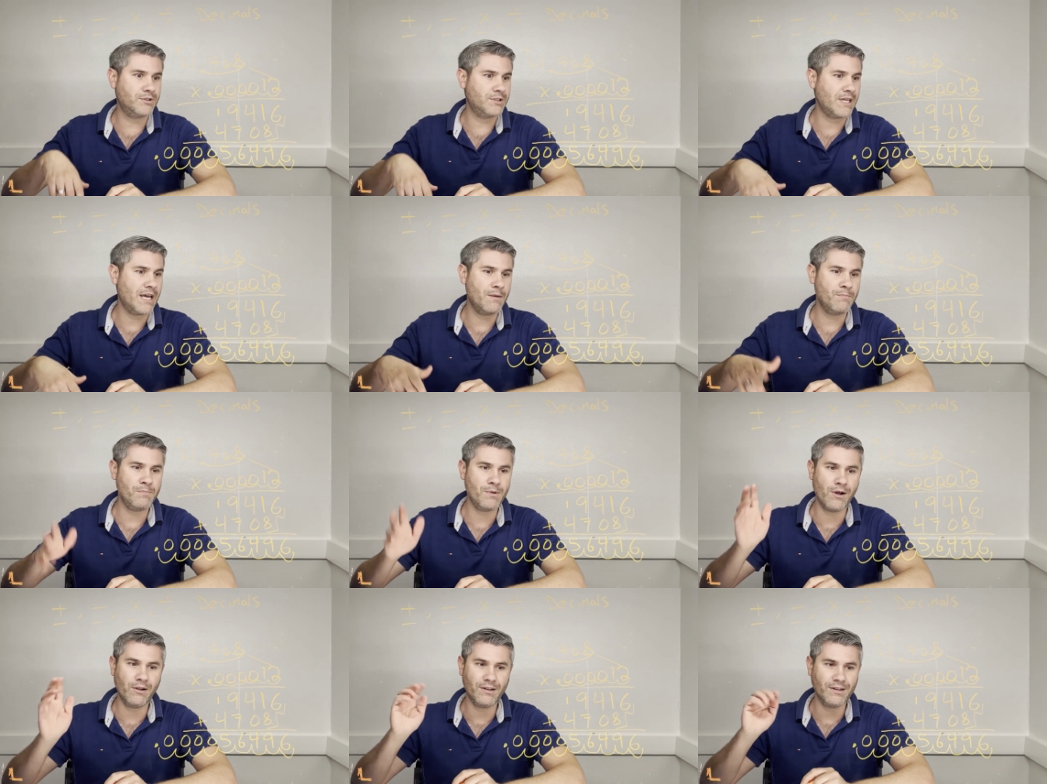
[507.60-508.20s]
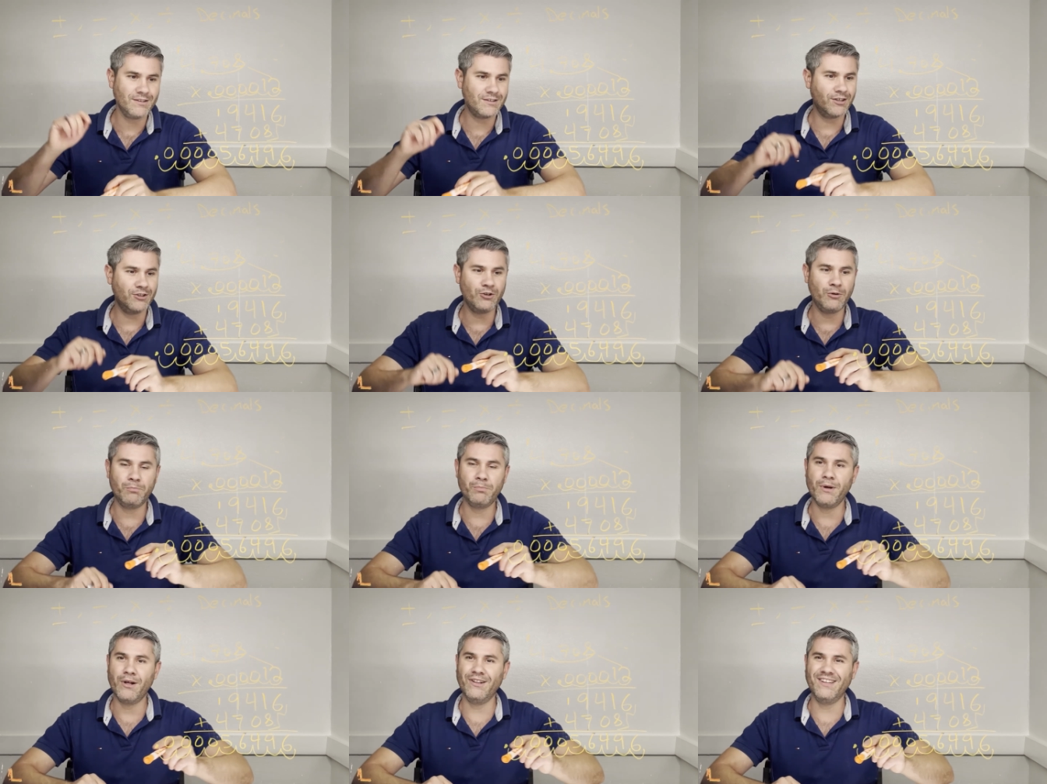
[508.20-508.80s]
10 billions,
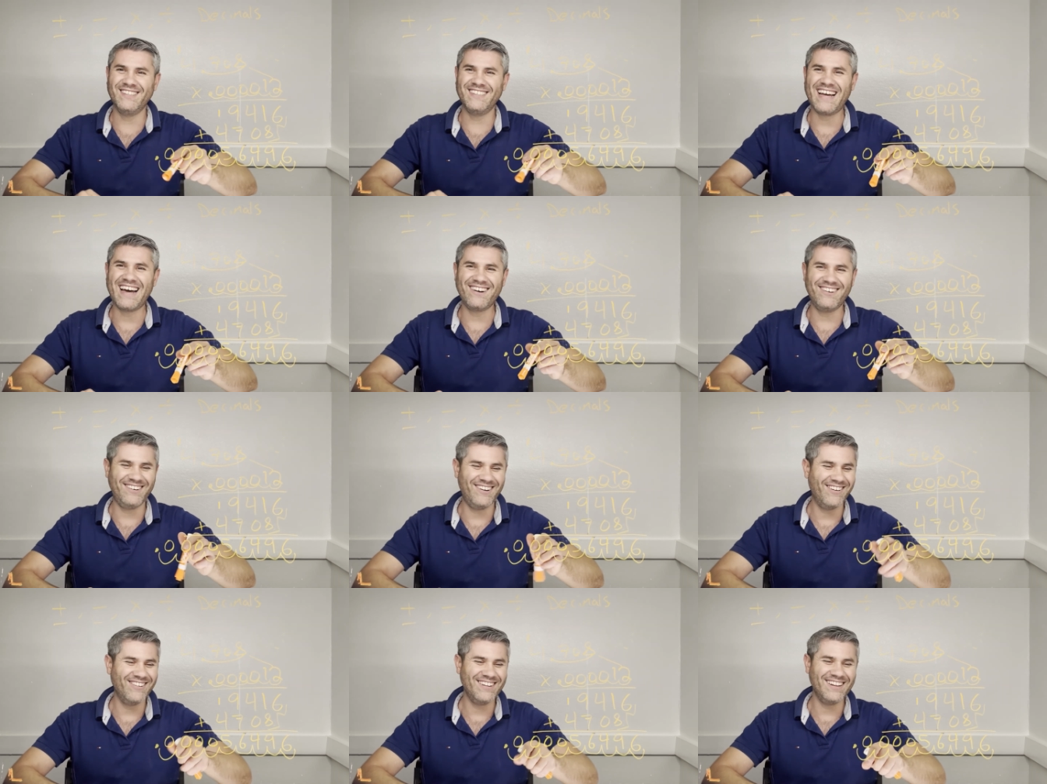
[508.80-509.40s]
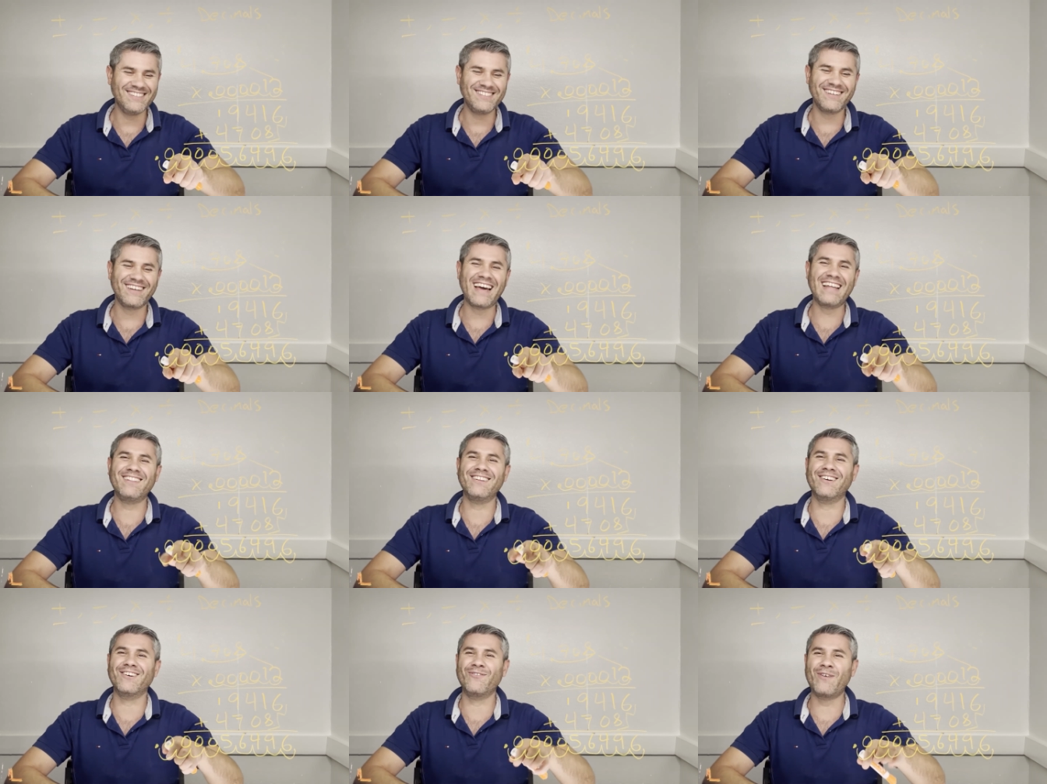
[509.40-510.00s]
100 billions, I don't know. Let's look
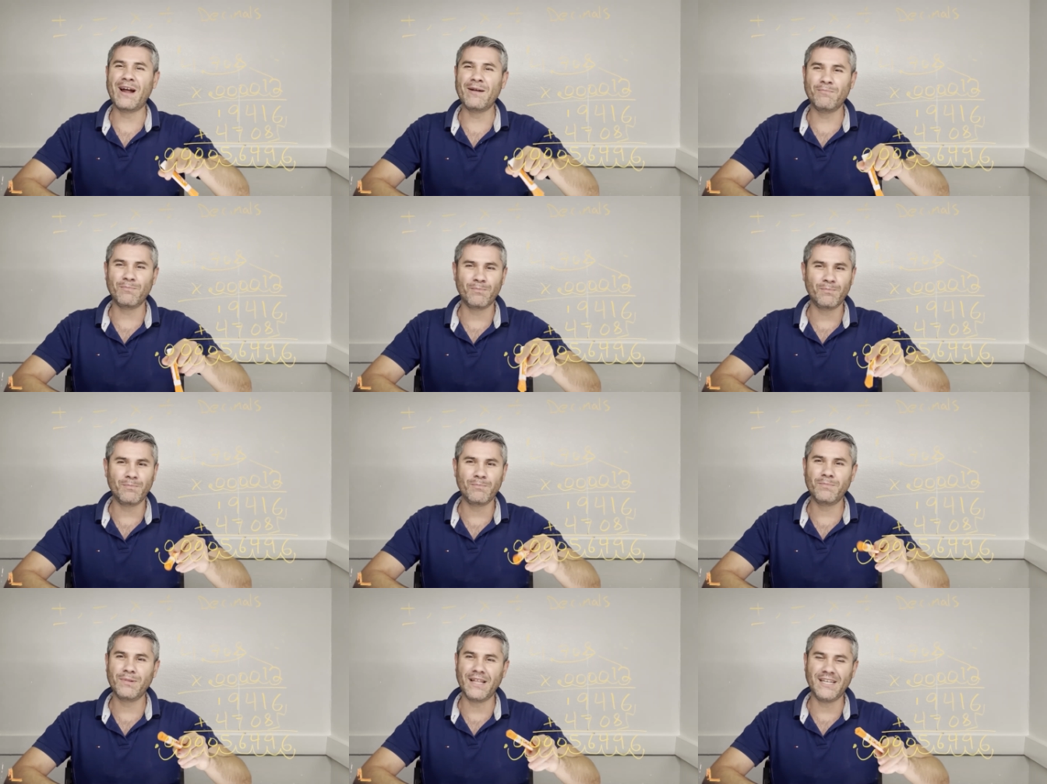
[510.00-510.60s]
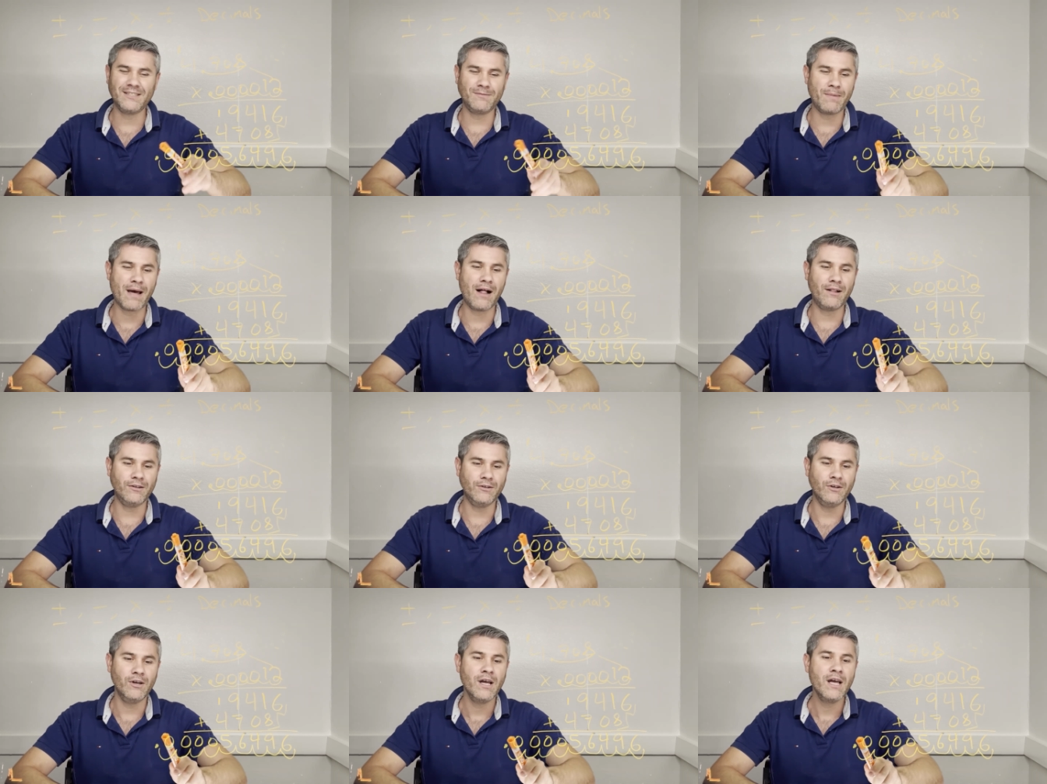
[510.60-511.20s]
at the right place
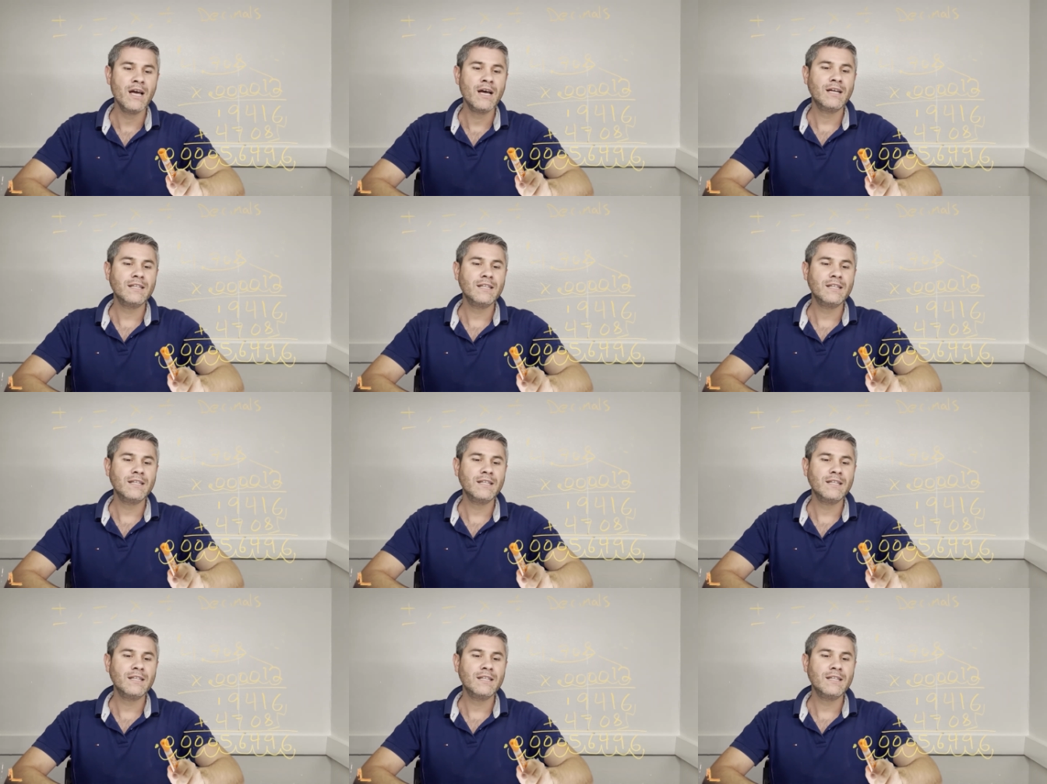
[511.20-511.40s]
value.